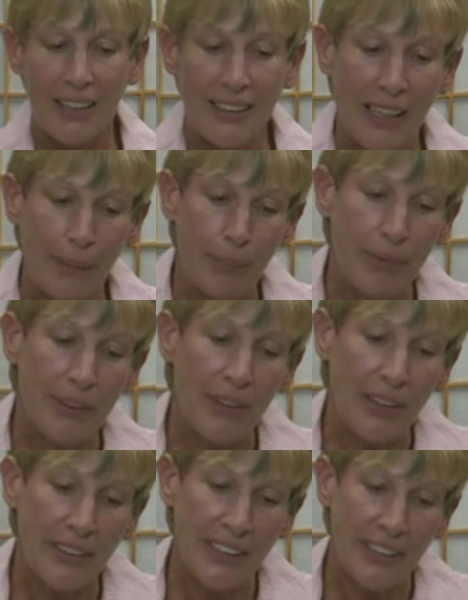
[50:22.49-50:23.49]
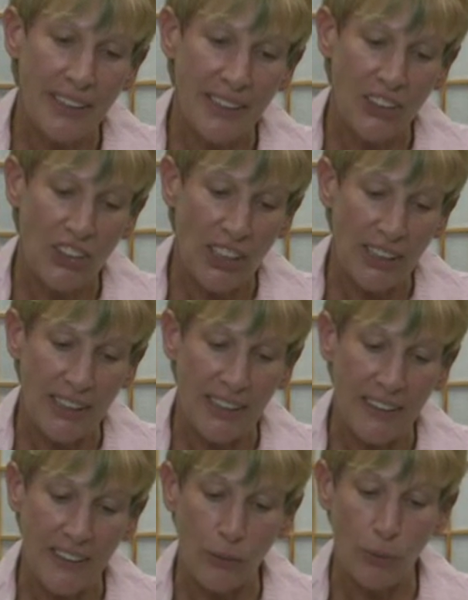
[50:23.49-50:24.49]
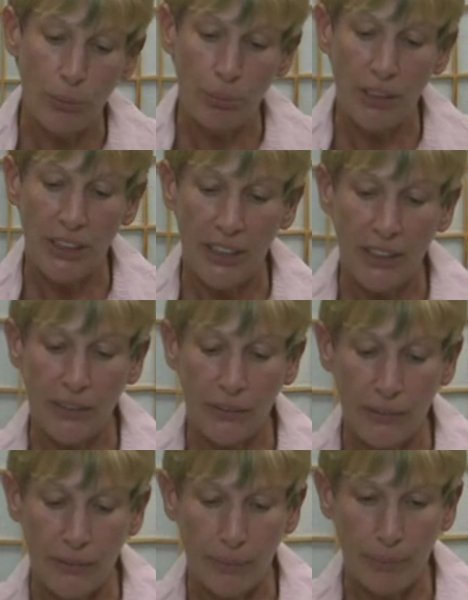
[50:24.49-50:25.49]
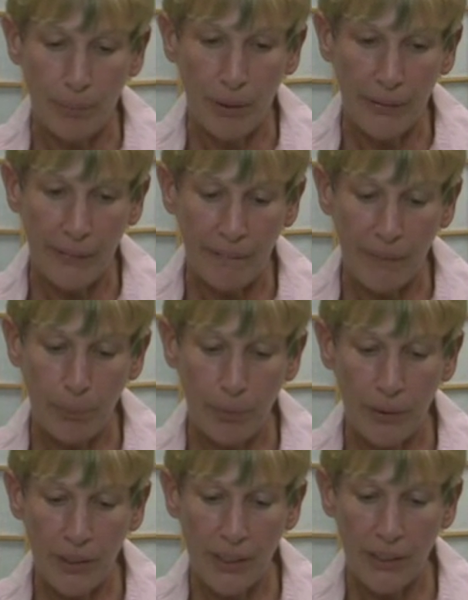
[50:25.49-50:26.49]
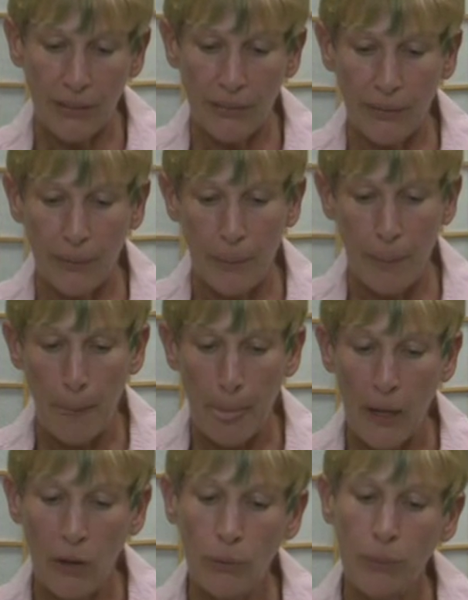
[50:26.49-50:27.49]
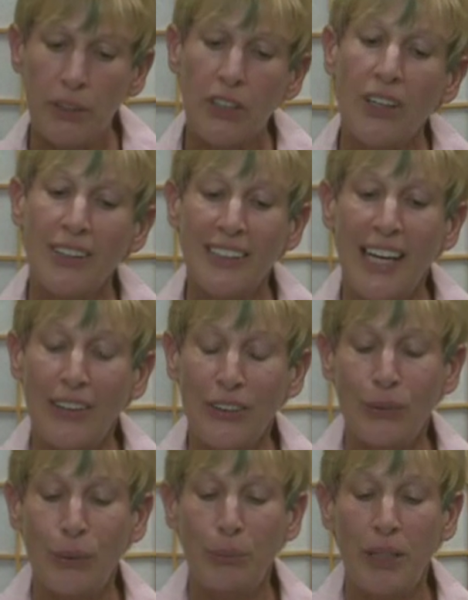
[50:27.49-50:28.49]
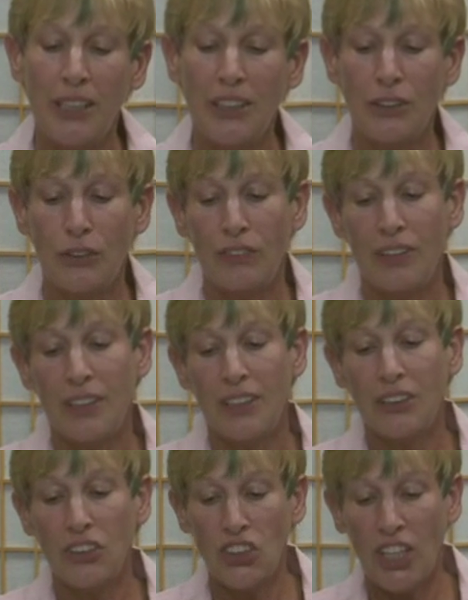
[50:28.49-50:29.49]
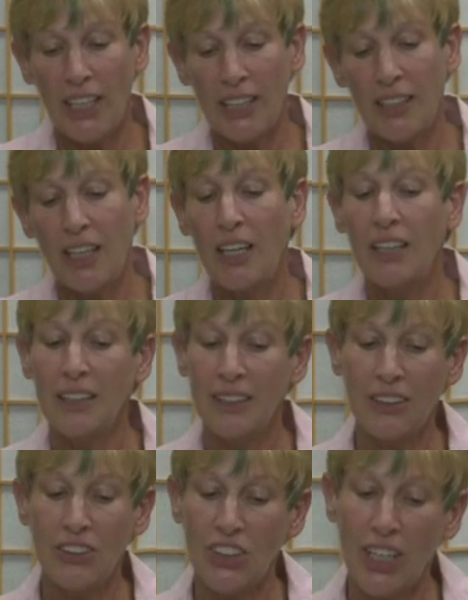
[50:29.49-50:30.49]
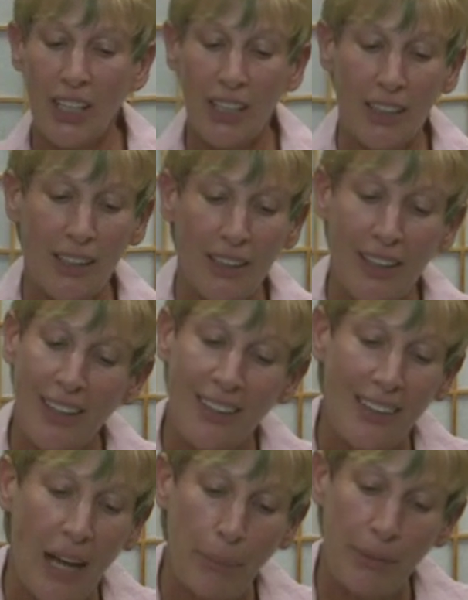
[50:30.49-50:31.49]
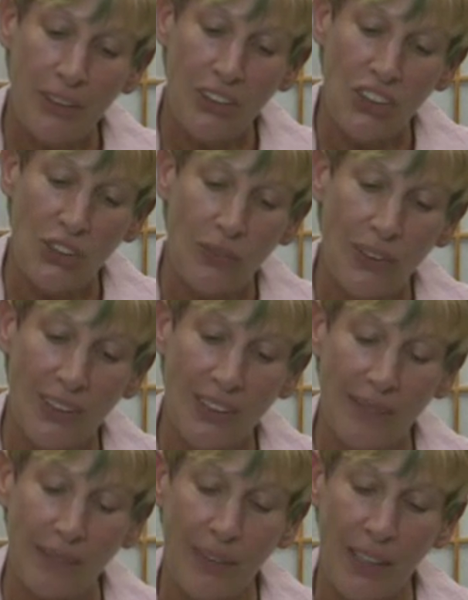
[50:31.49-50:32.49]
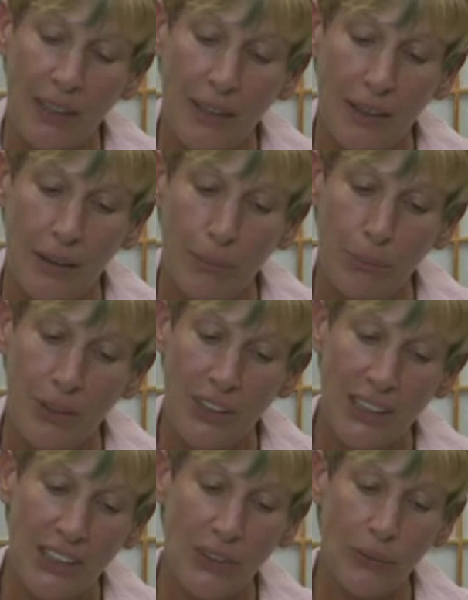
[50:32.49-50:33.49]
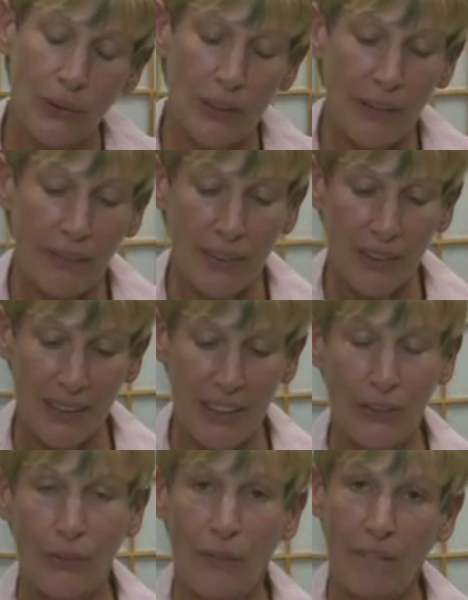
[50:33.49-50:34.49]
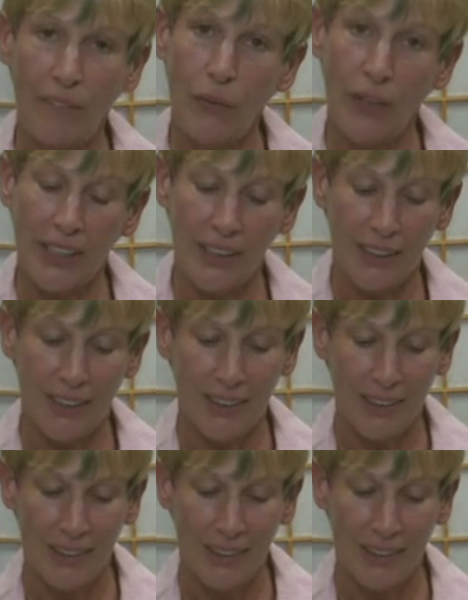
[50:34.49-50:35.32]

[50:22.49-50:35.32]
Now, Bill also suggests in this one particular part of the book here a woman calls out to her maidservant, Little Jade, Little Jade, not because she wants something, but just so her lover can hear her voice.